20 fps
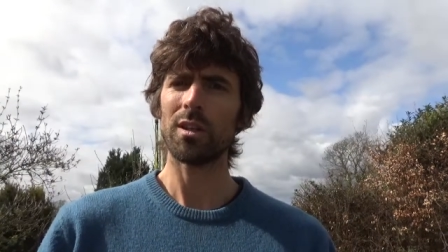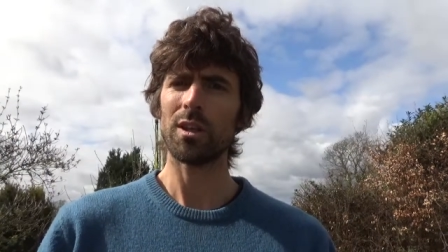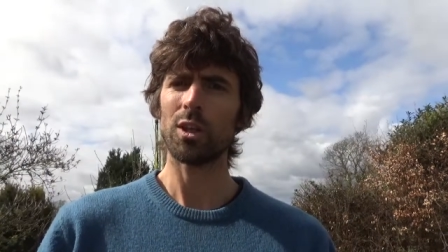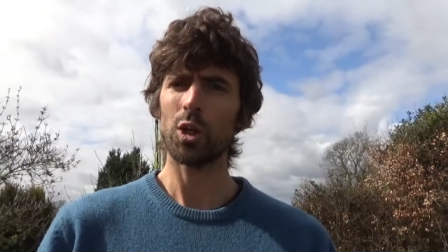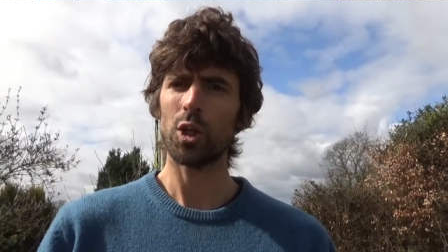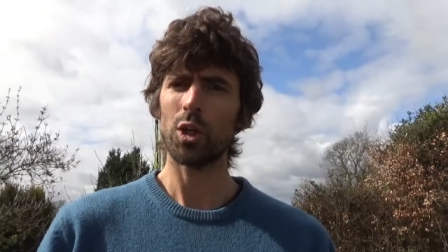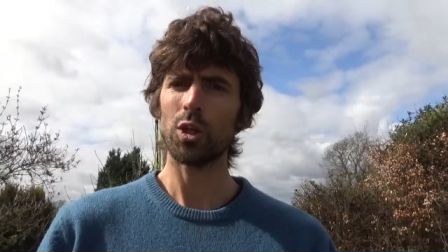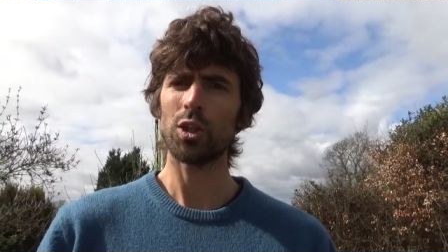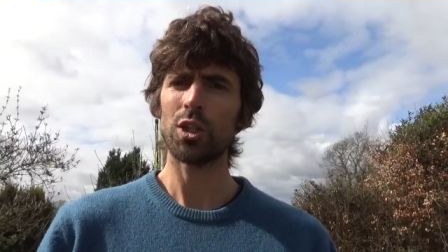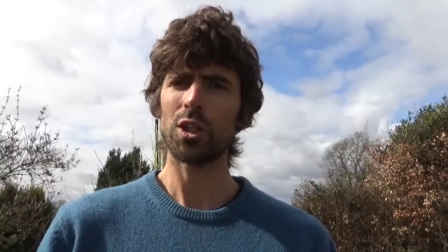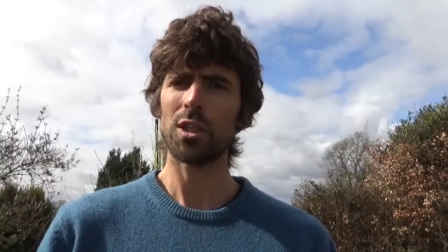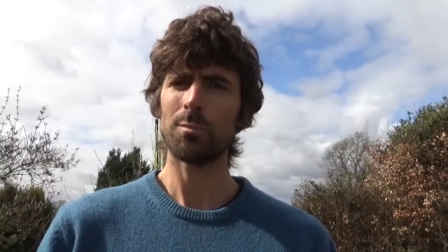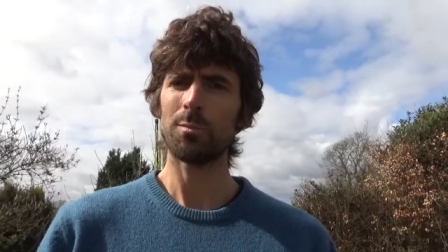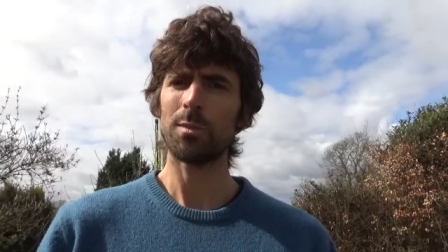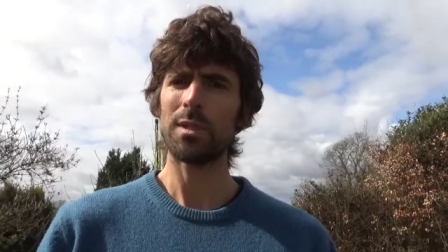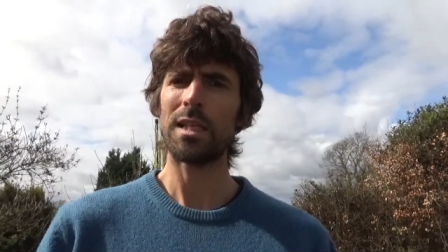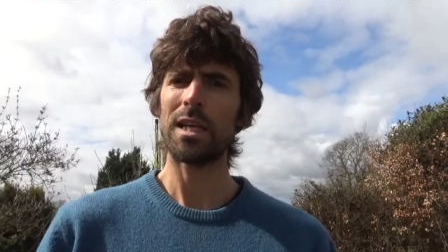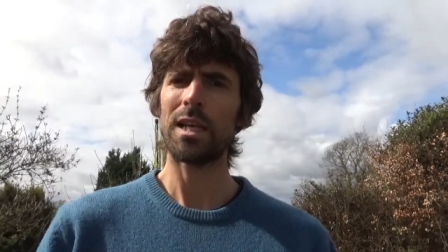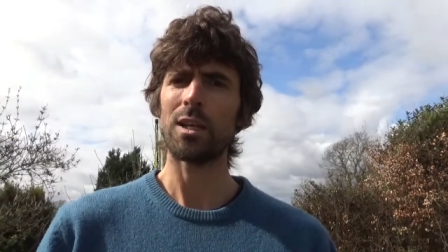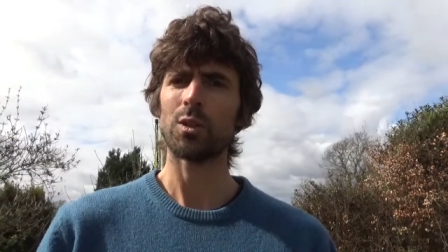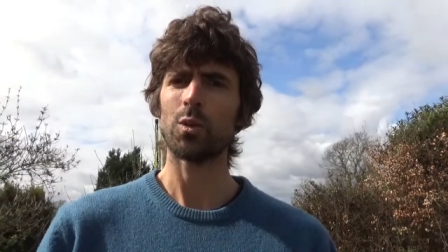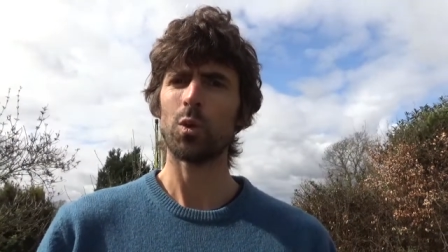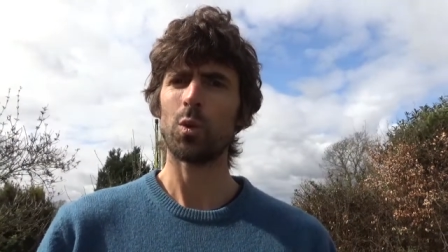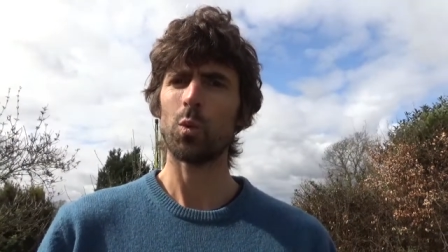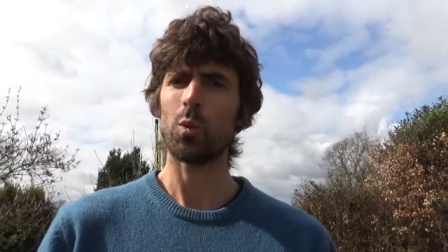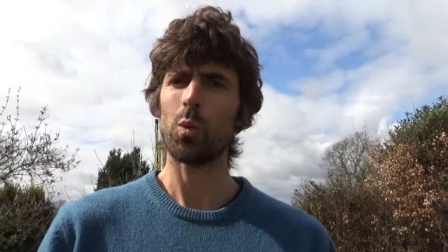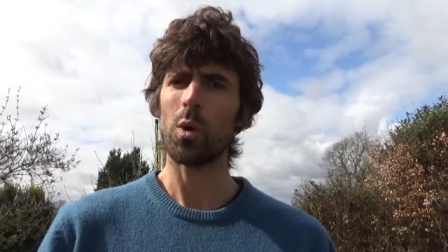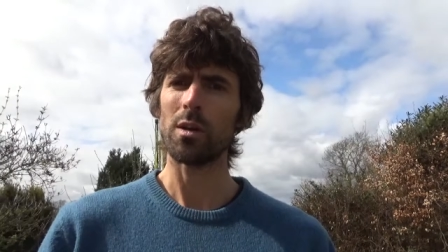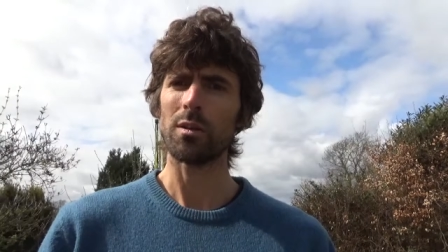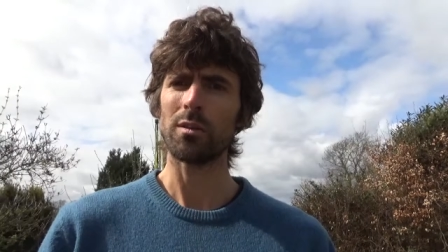that conscious beings
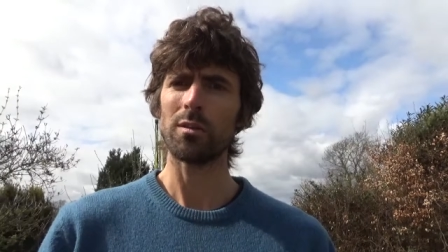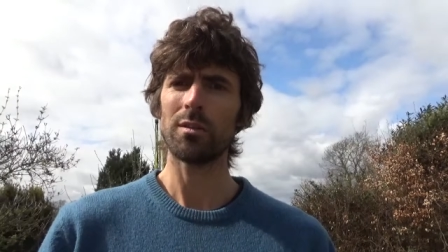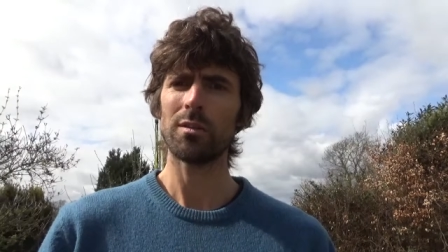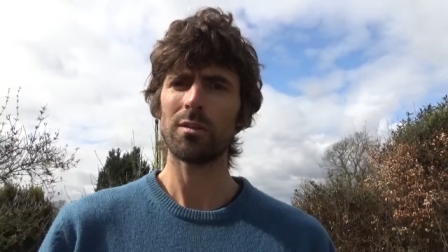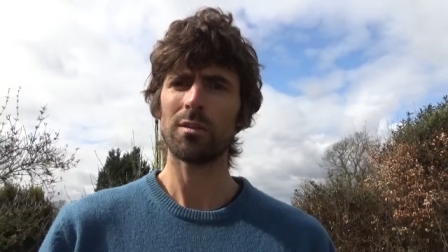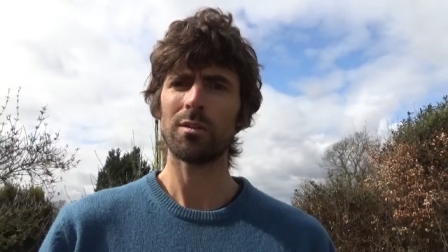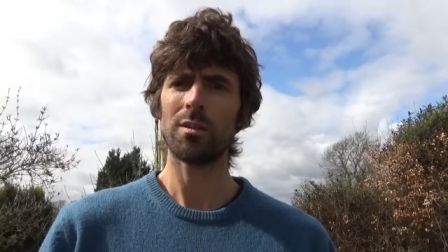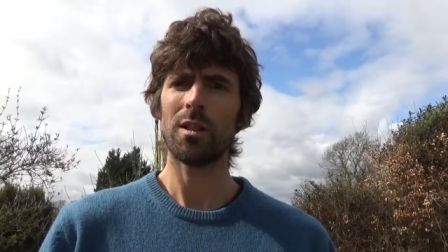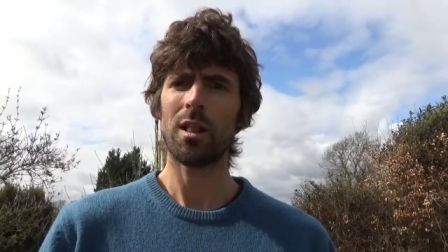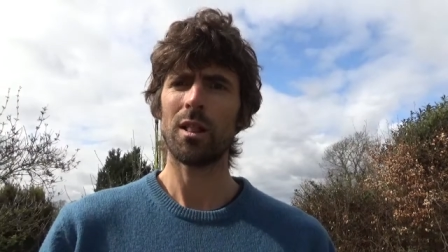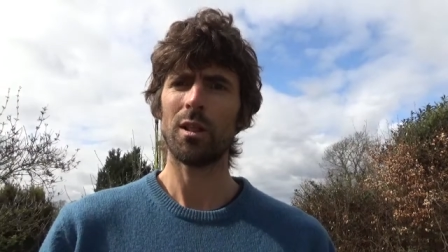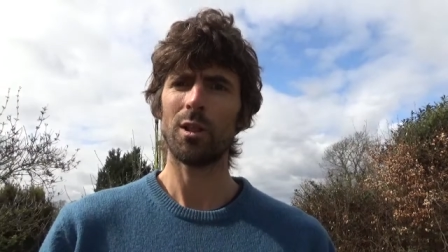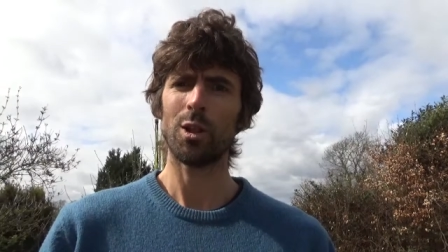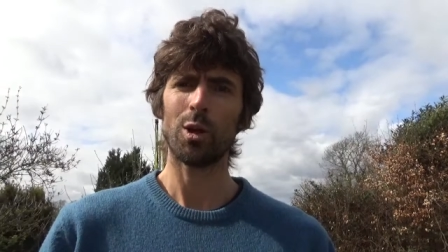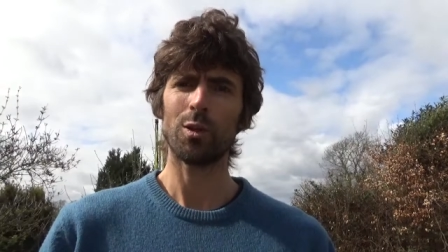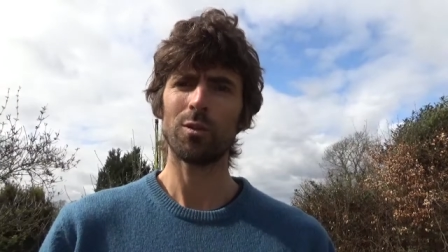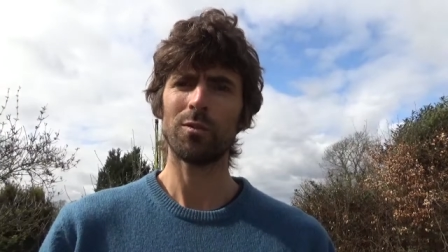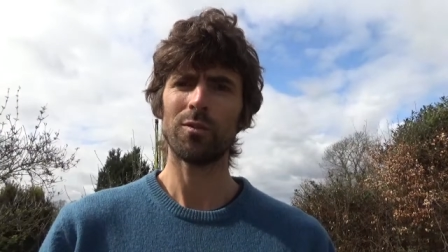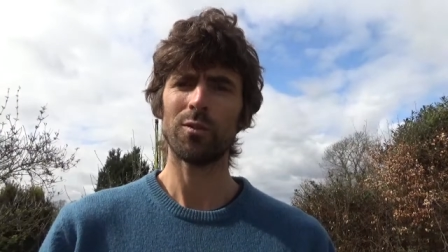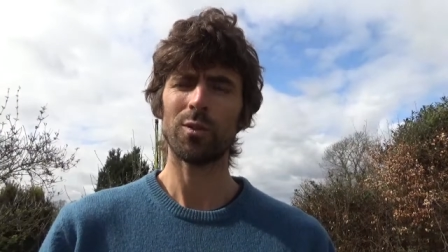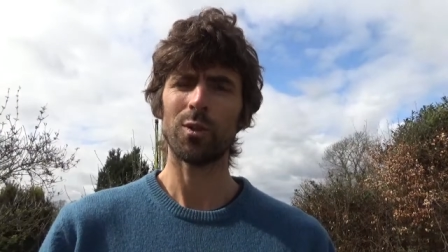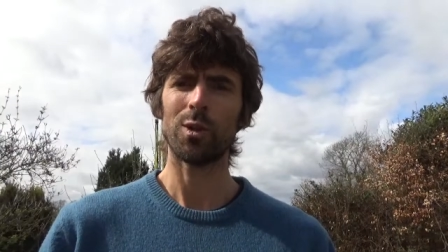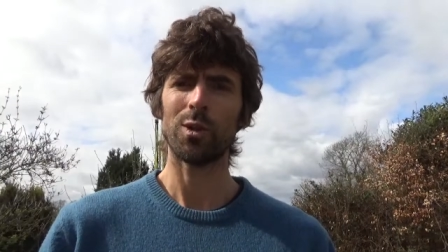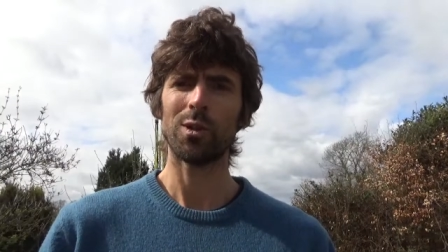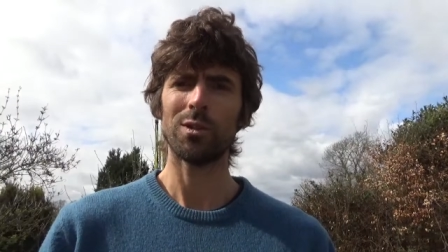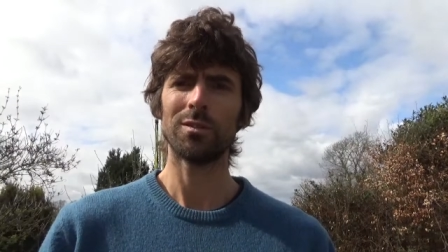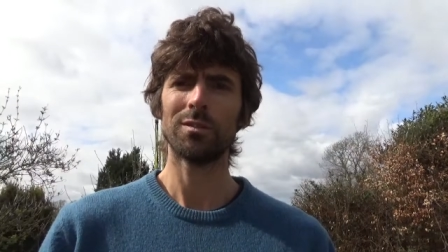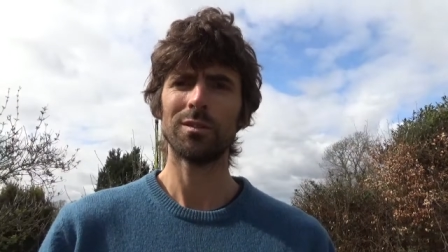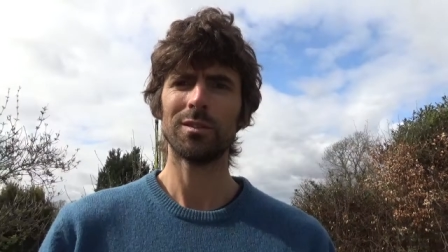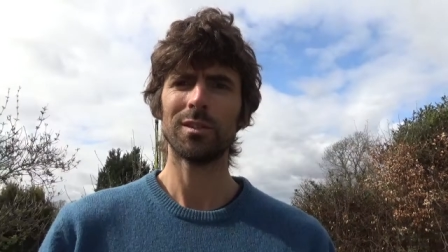want, long
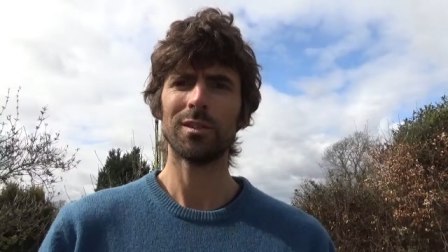for,